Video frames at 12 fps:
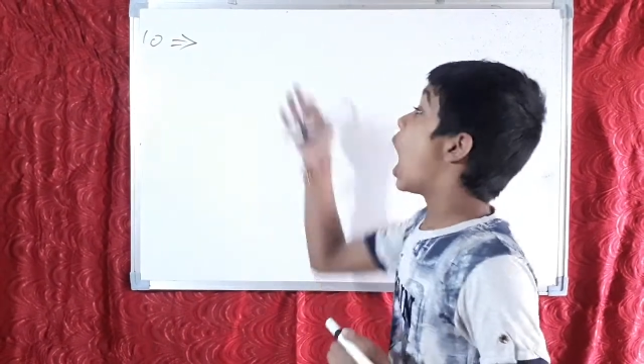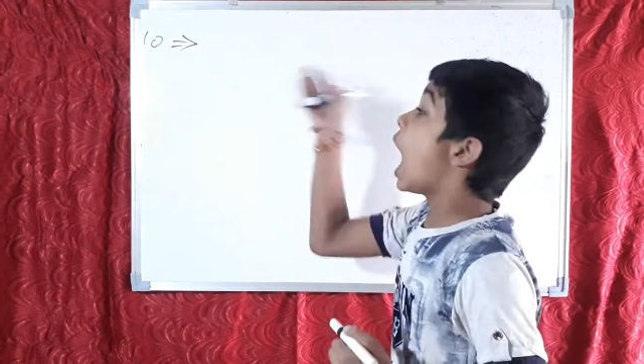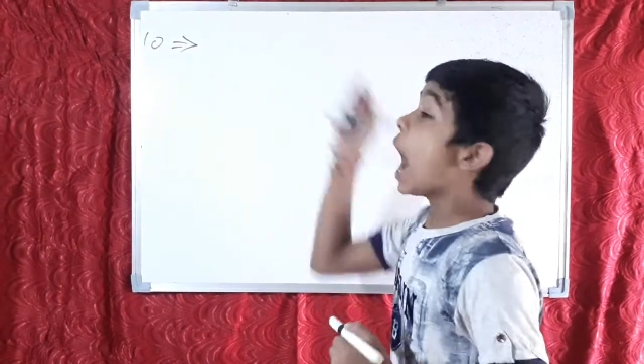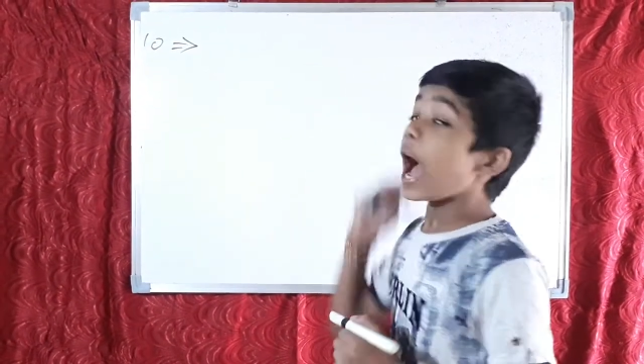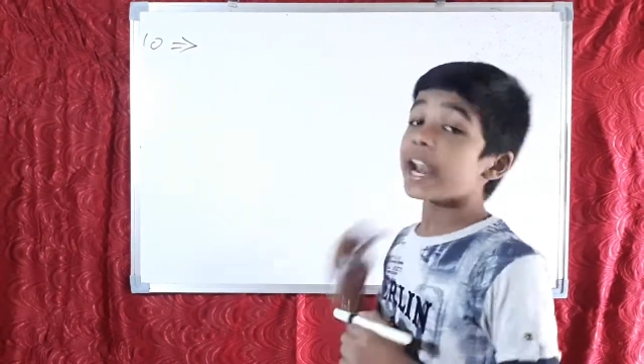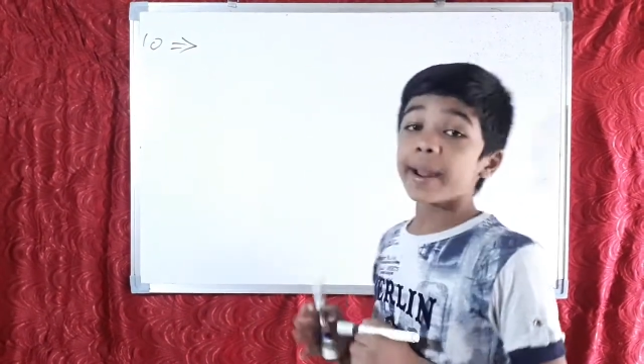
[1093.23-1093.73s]
A
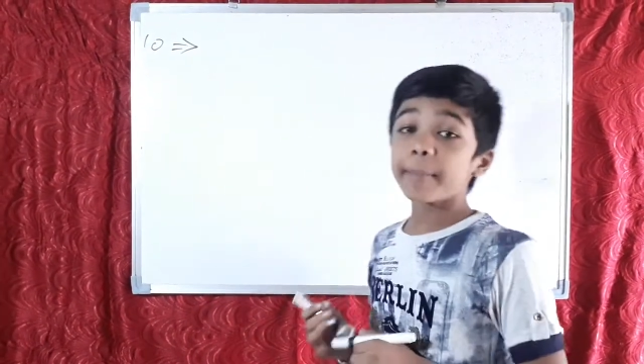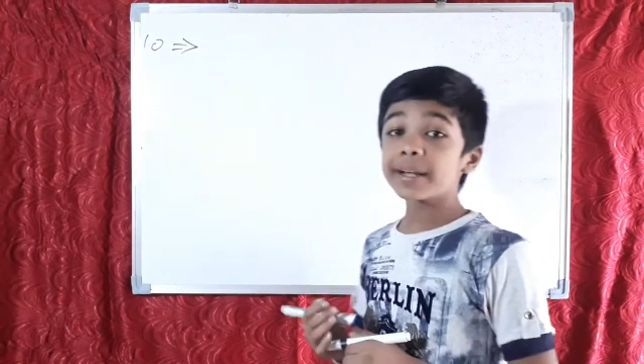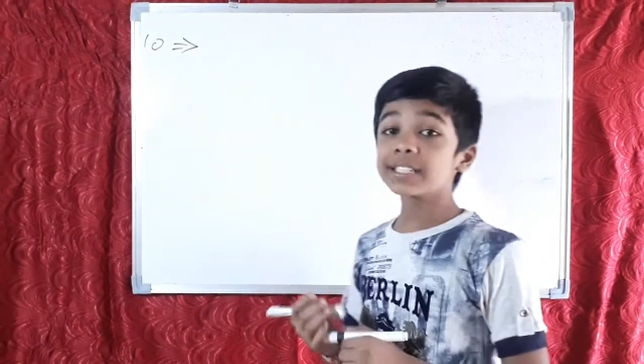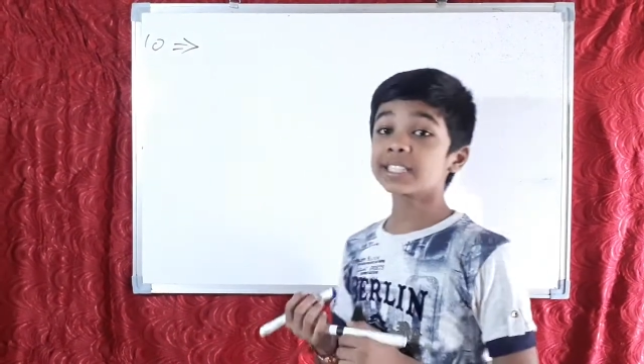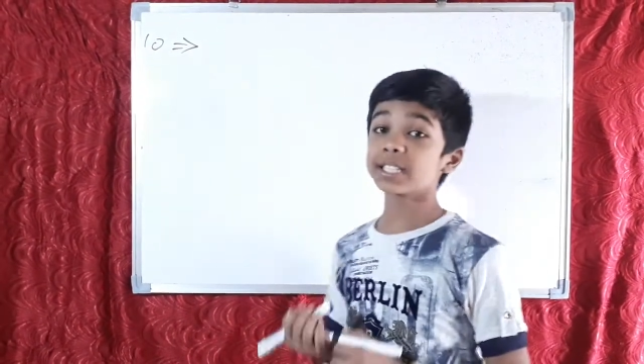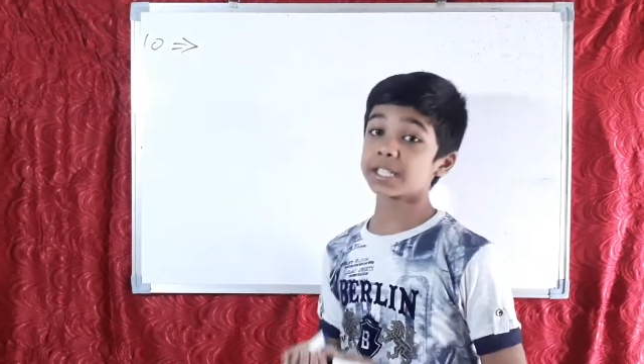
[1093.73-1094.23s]
number is
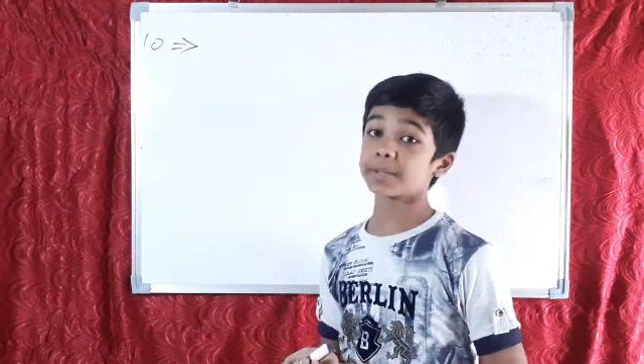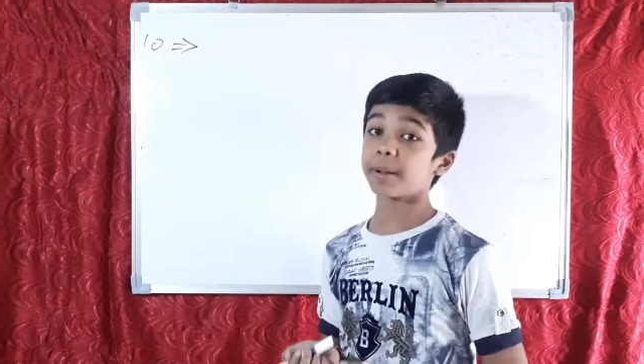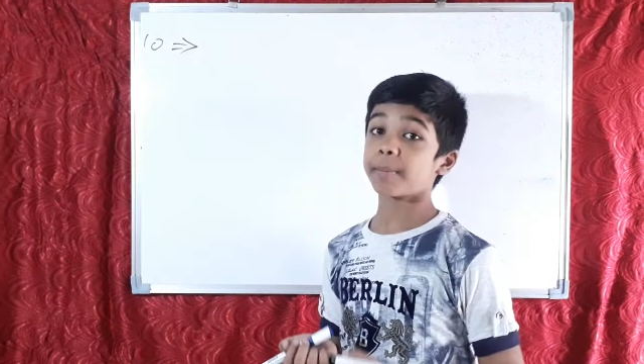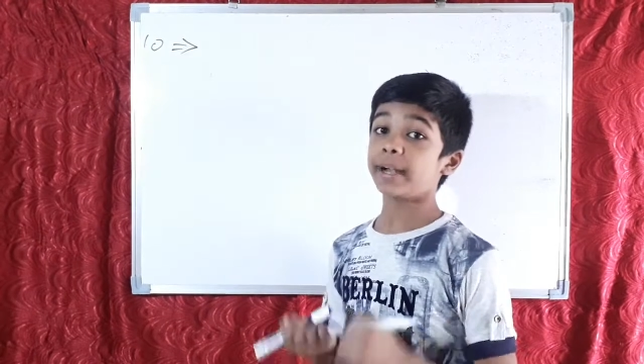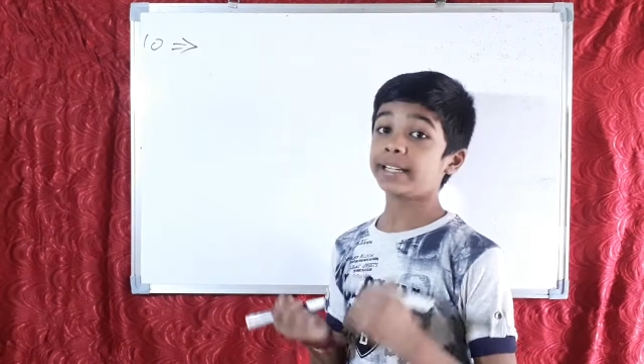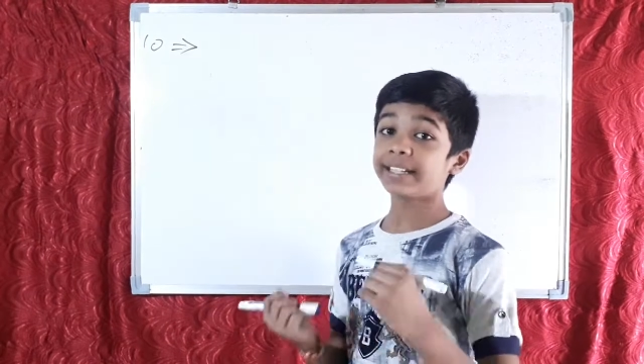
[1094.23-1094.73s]
divisible
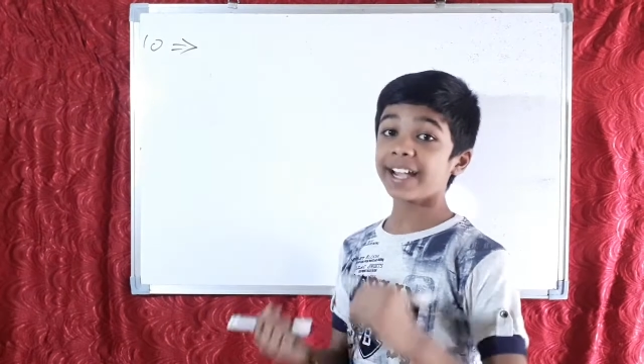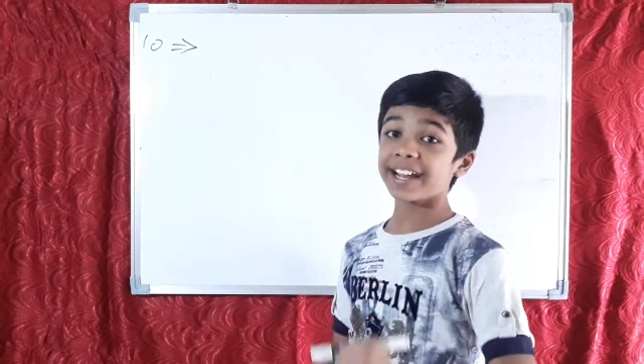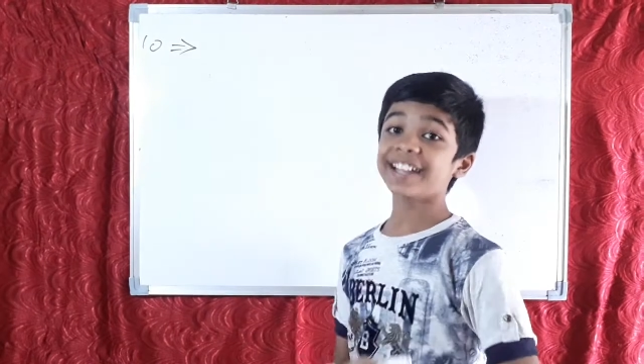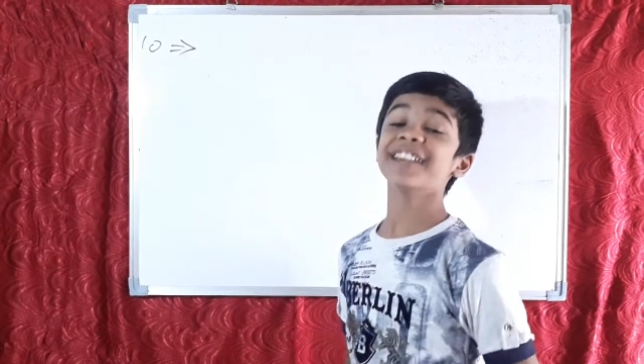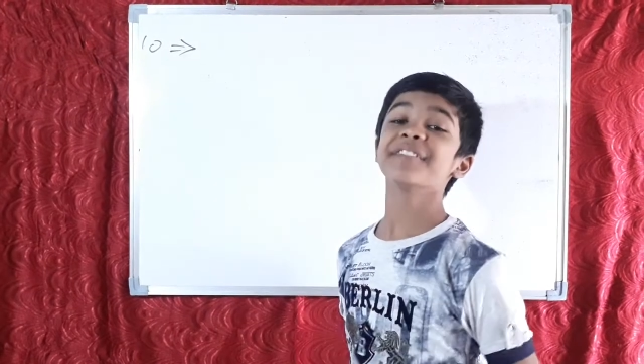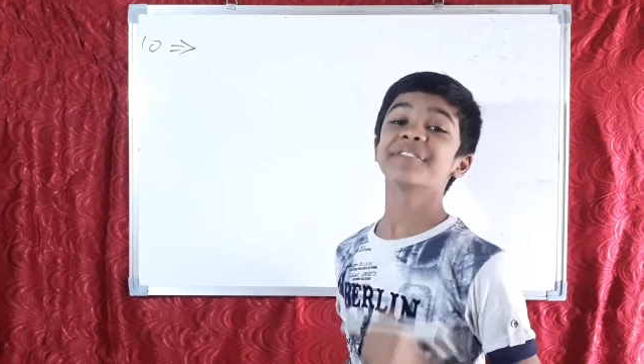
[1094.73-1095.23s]
by 10
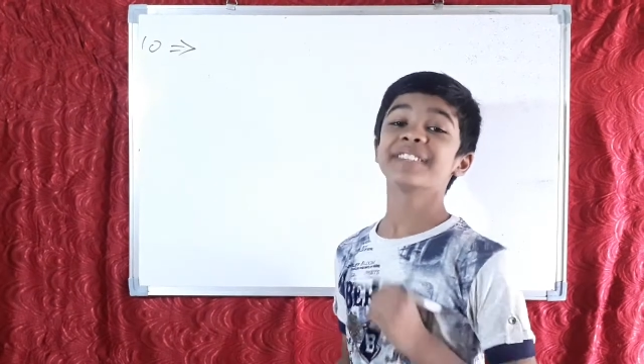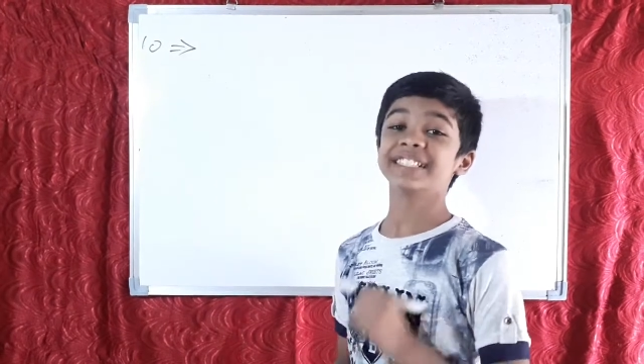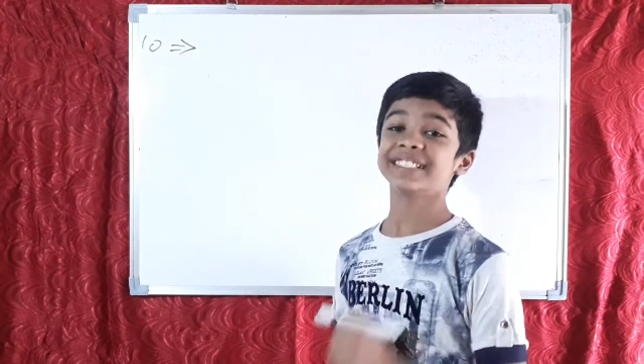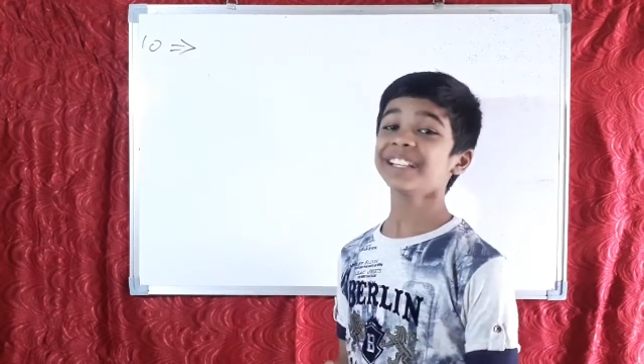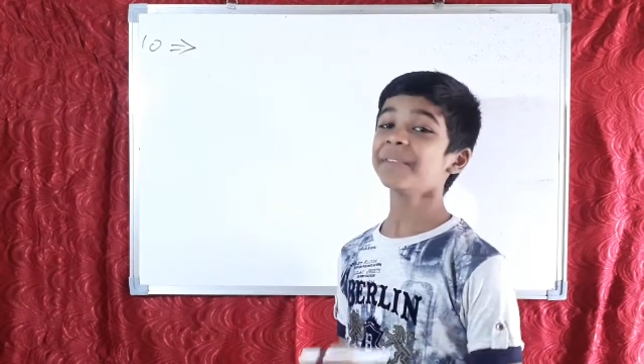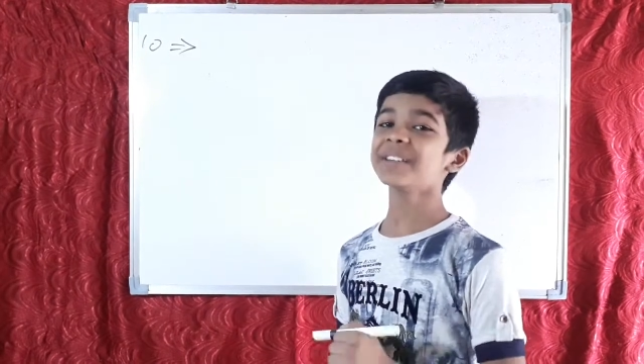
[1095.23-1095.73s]
if the
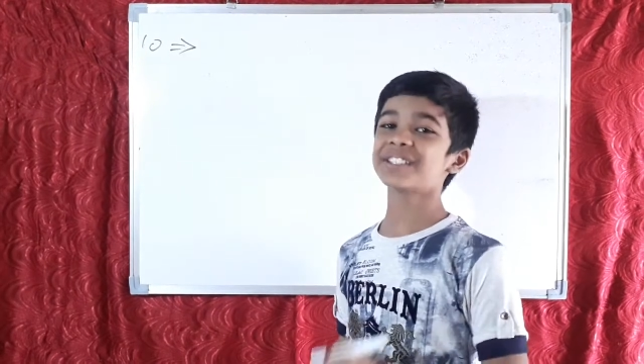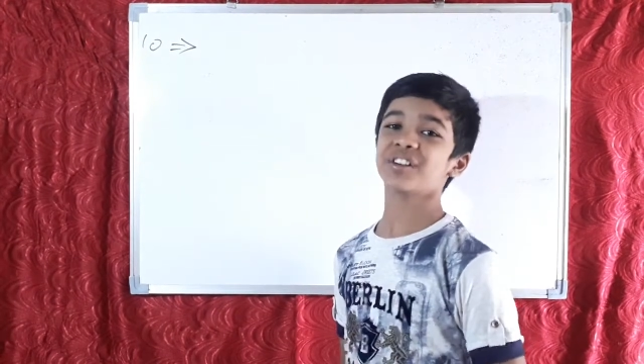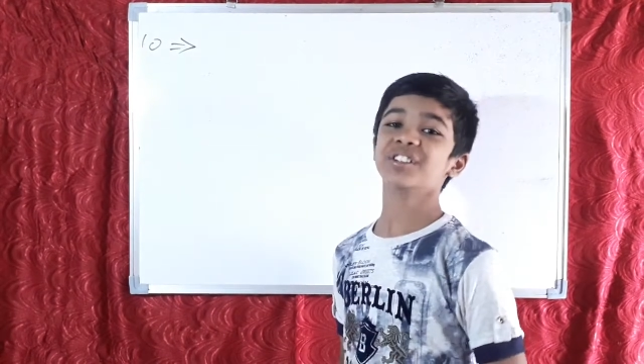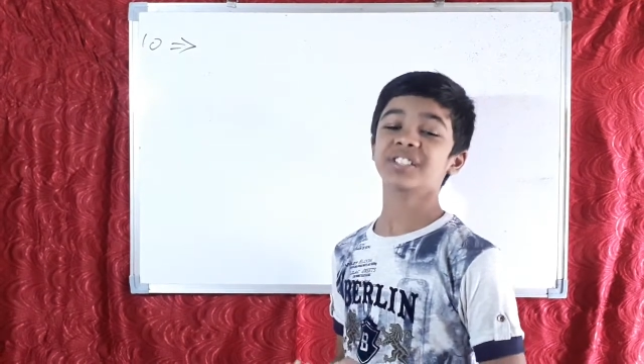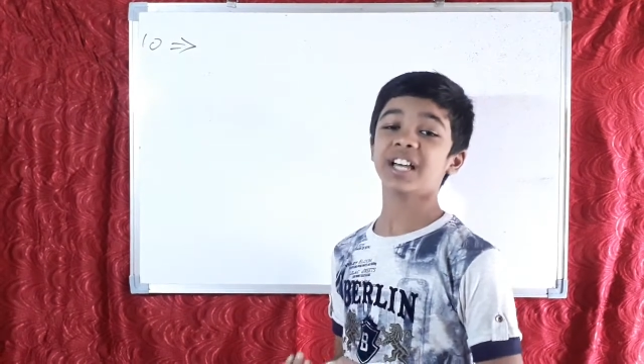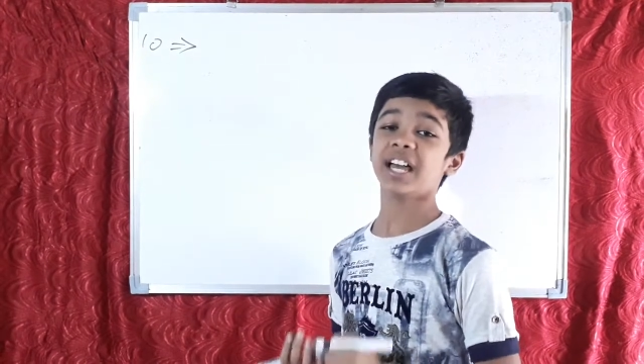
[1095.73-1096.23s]
sum is
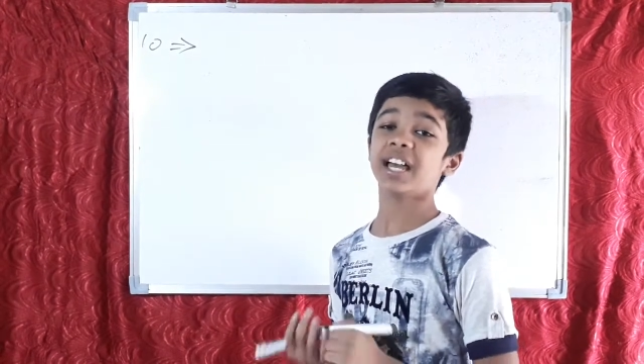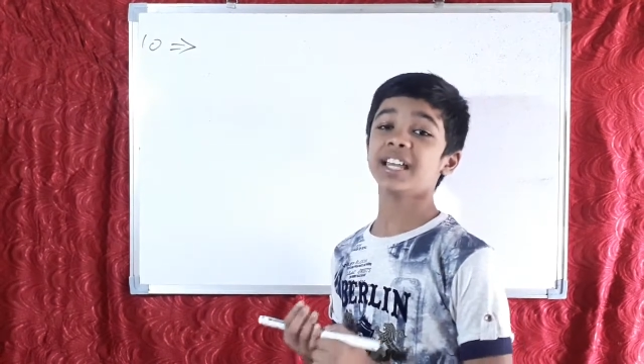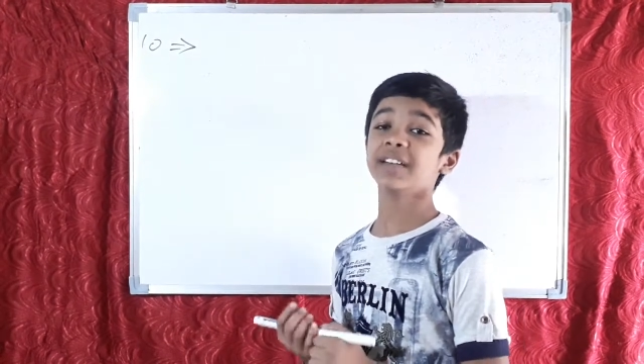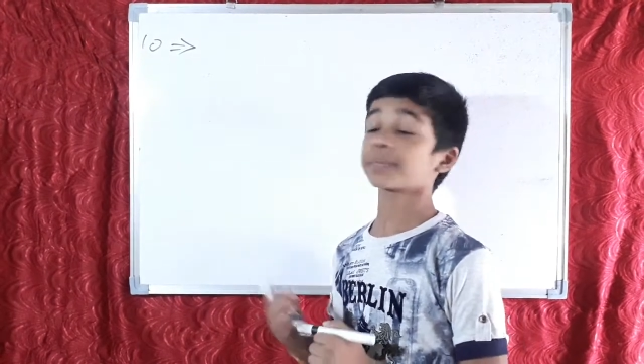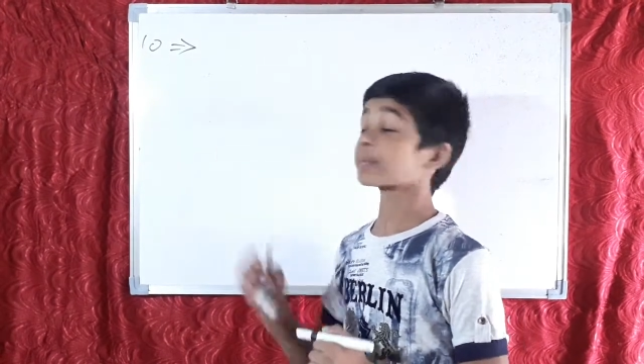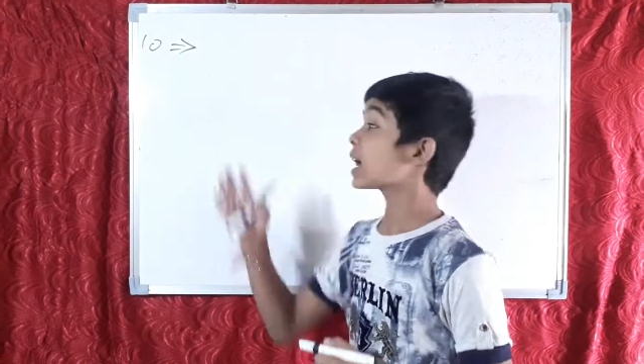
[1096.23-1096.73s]
also
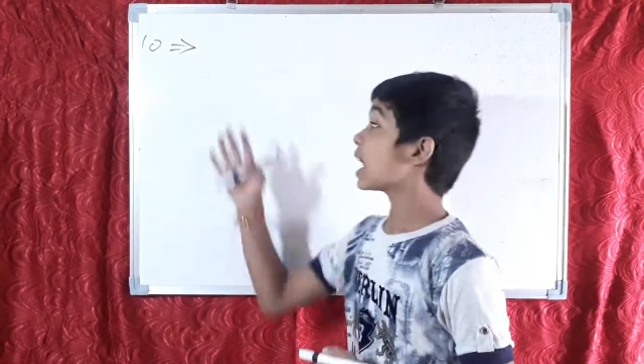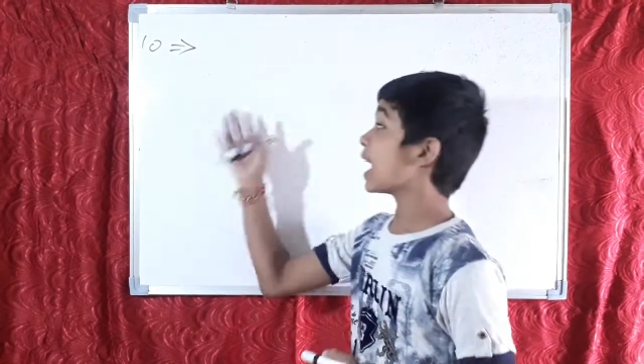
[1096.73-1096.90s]
if a